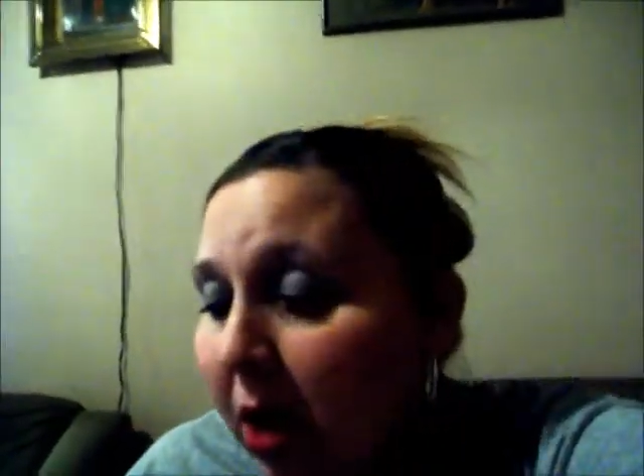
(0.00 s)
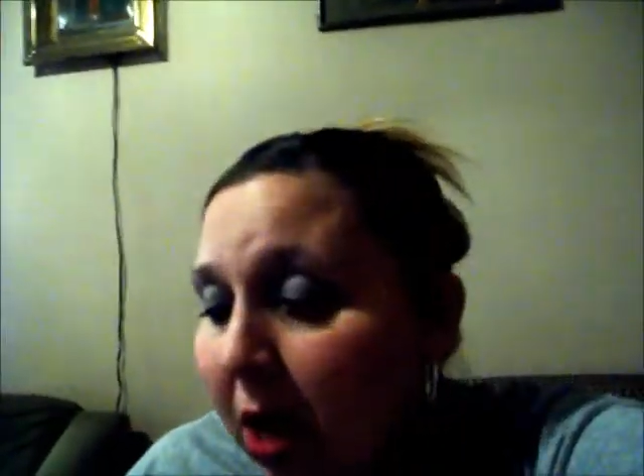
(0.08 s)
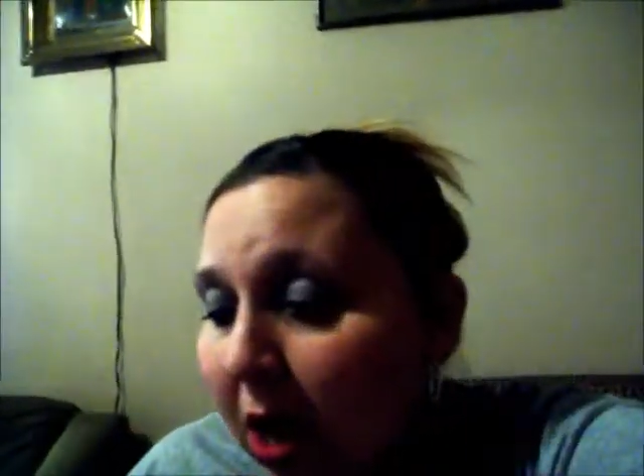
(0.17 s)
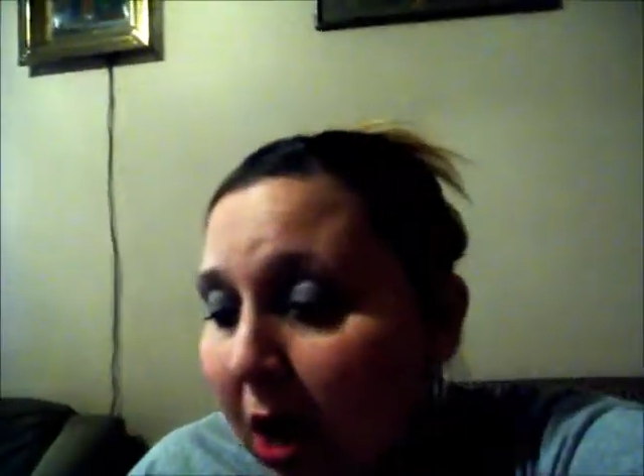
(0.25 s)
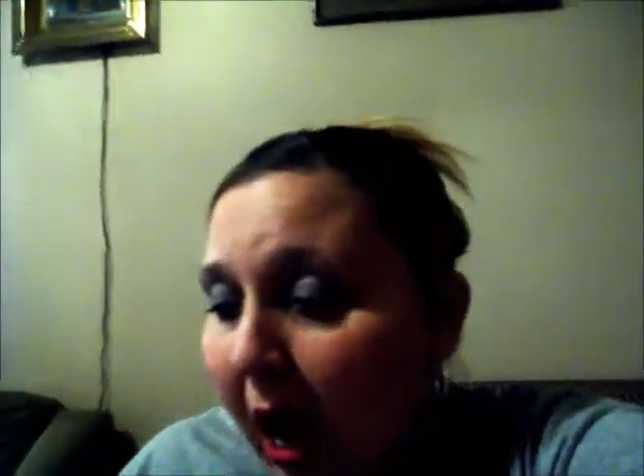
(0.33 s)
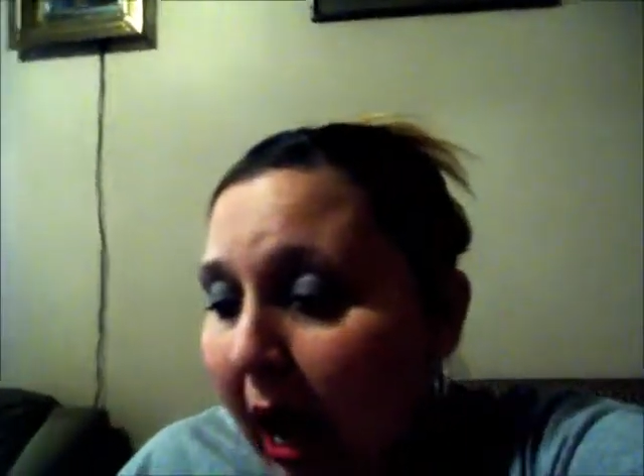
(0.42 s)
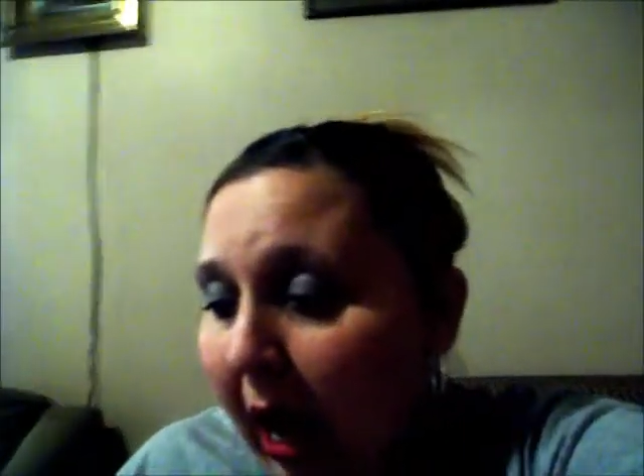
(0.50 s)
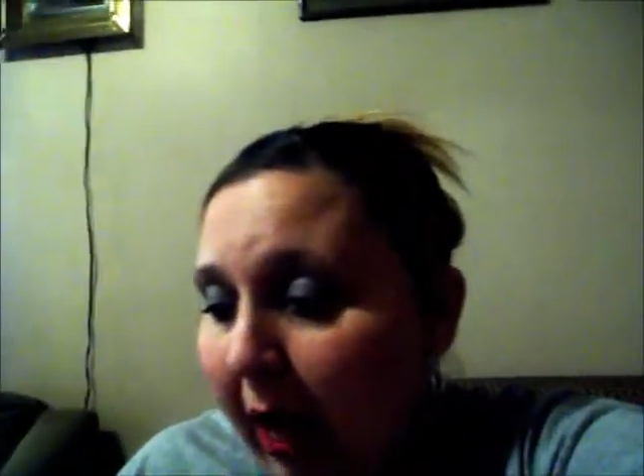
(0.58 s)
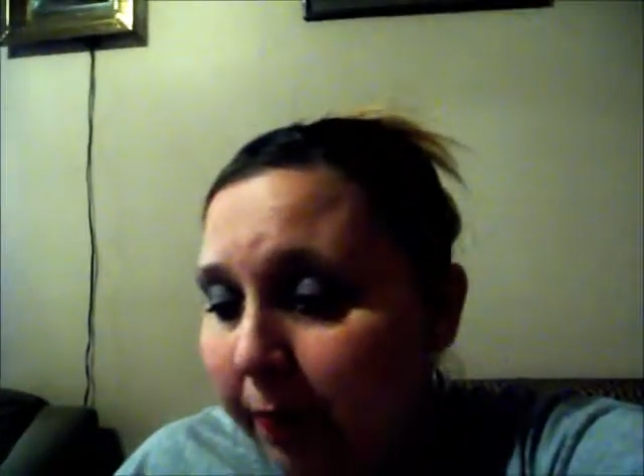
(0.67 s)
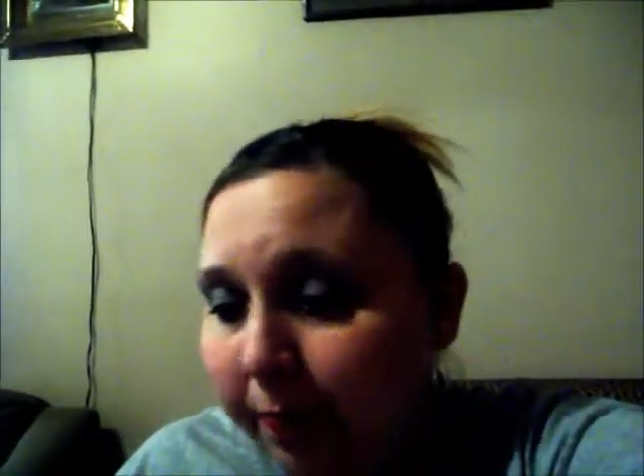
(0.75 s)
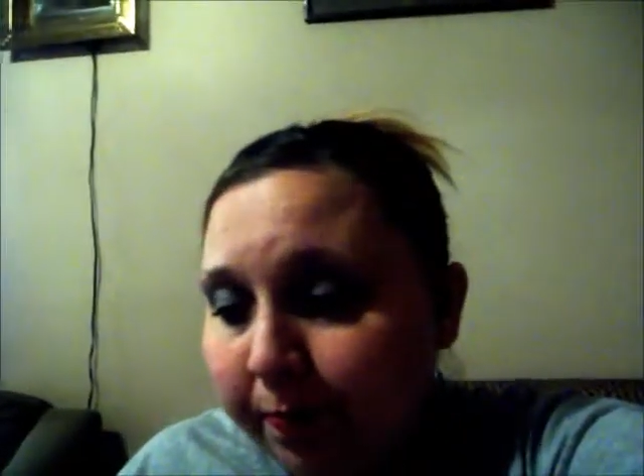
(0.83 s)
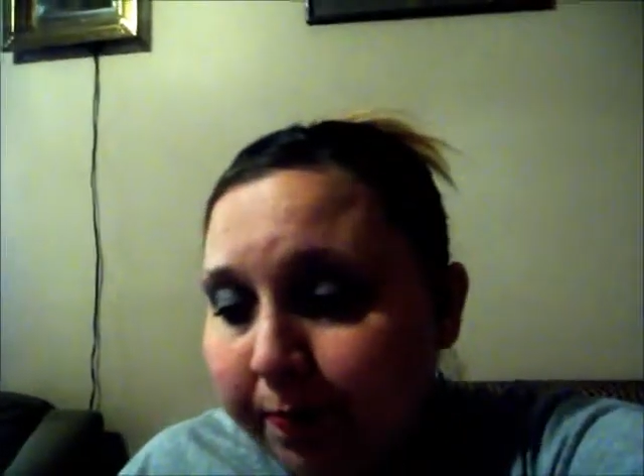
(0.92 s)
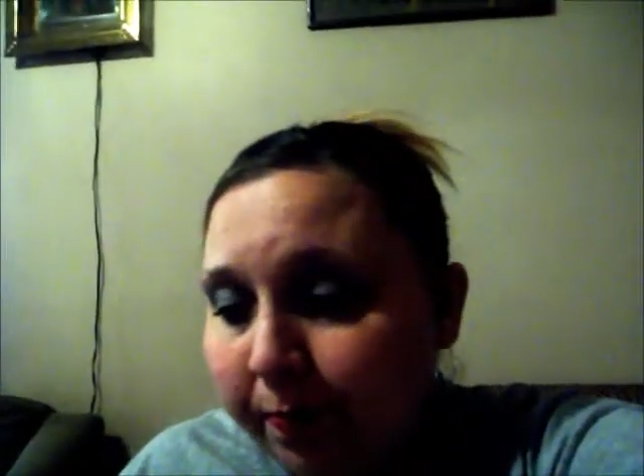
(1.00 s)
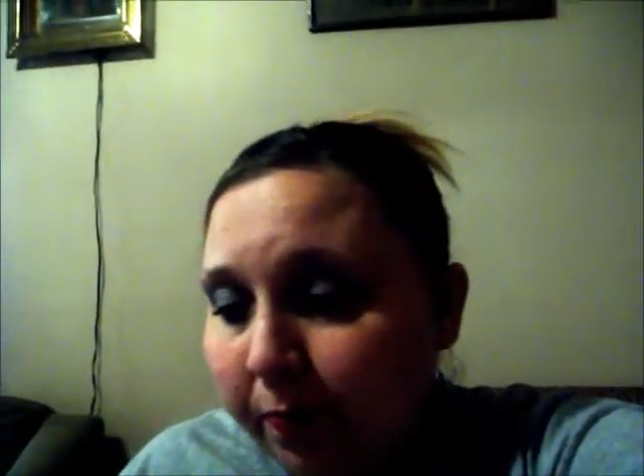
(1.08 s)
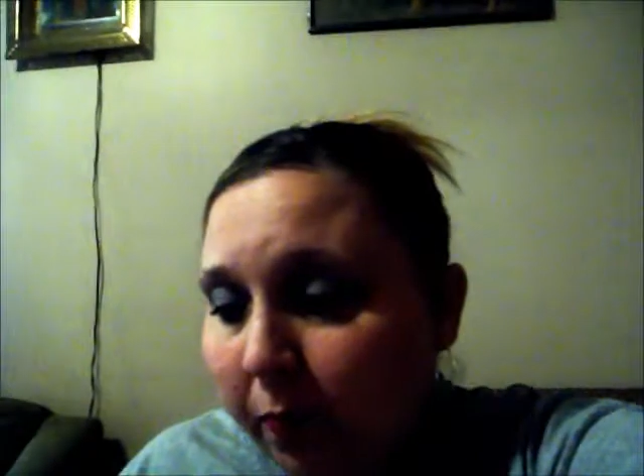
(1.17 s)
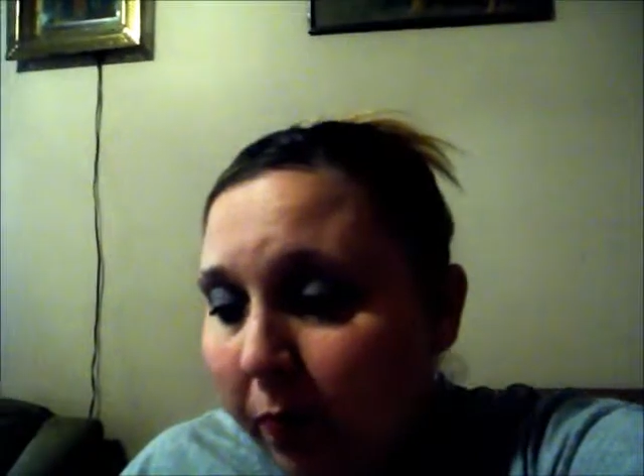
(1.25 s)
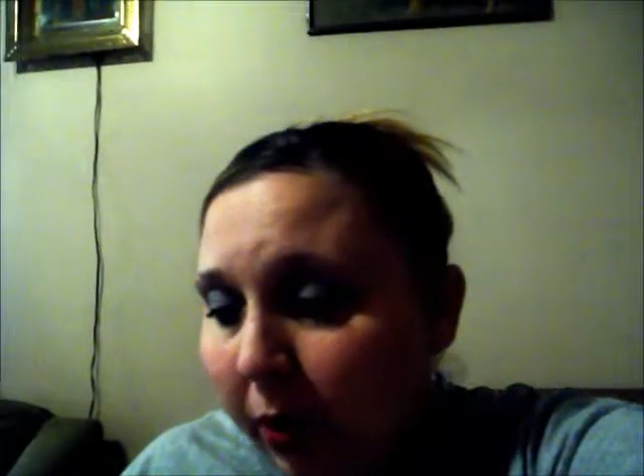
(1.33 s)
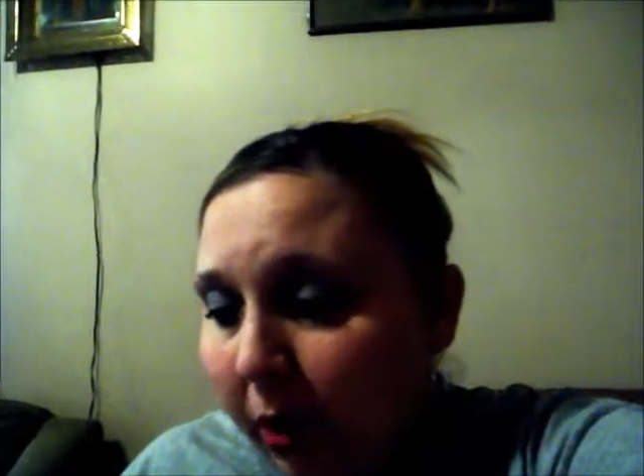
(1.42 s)
Um,
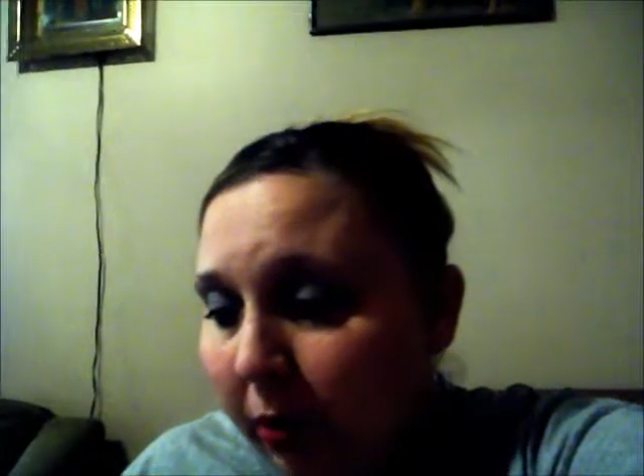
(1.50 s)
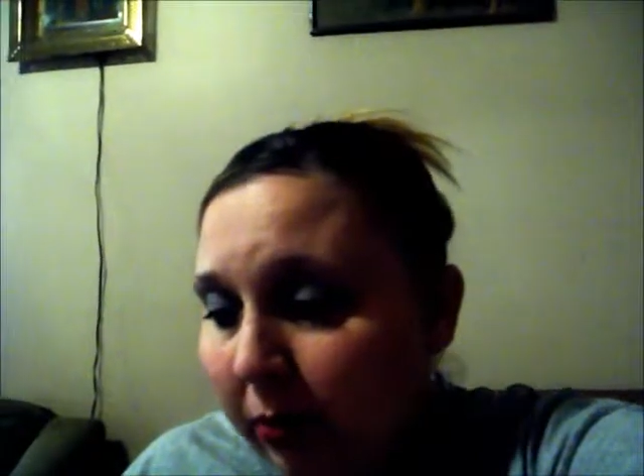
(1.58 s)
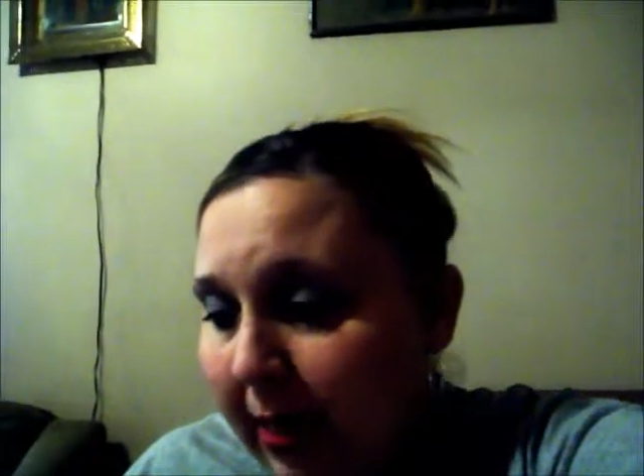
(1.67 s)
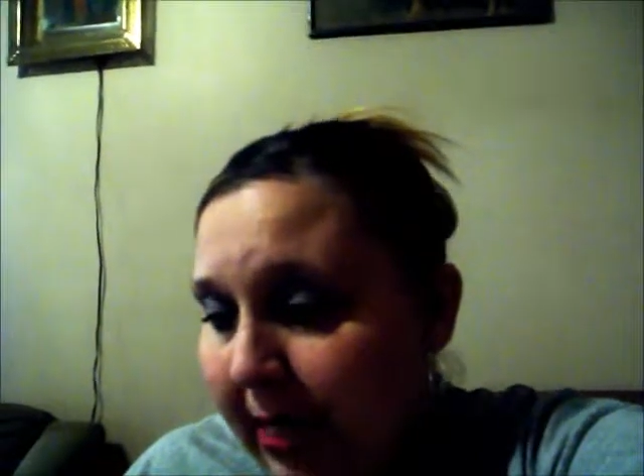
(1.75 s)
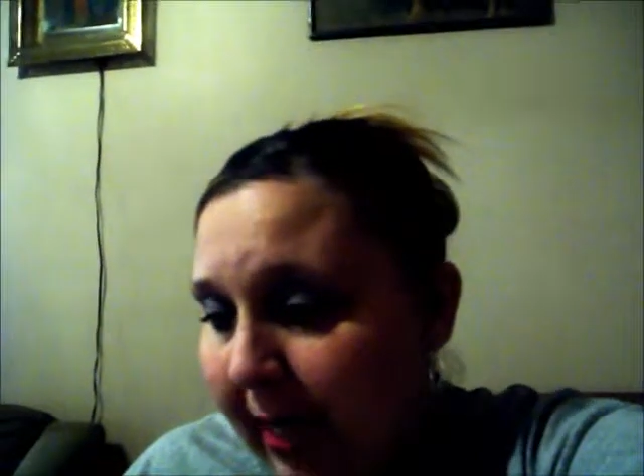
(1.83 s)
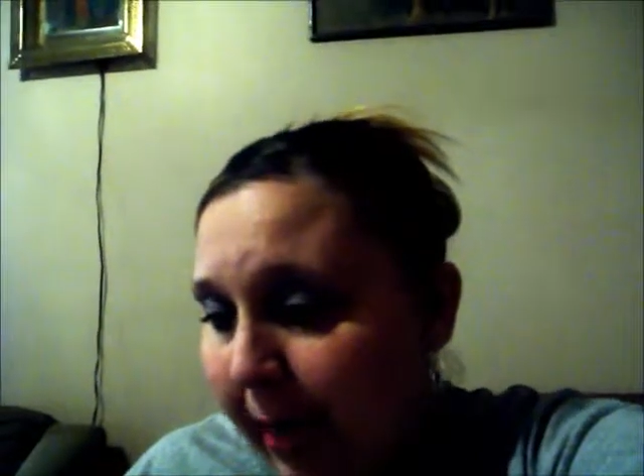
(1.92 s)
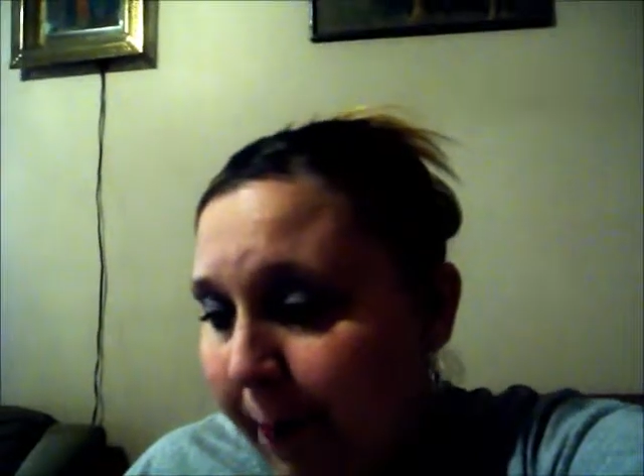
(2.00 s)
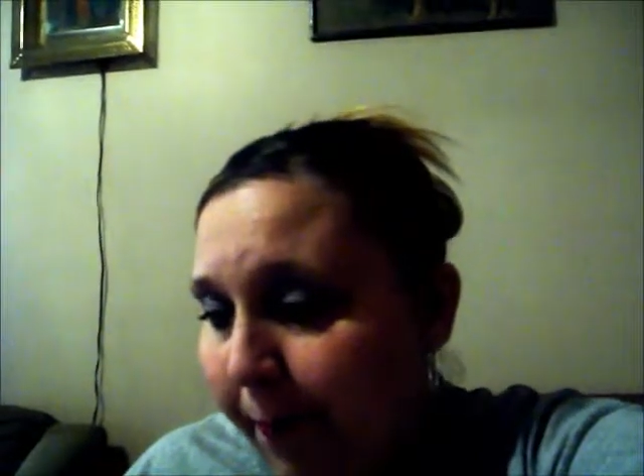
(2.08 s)
let's see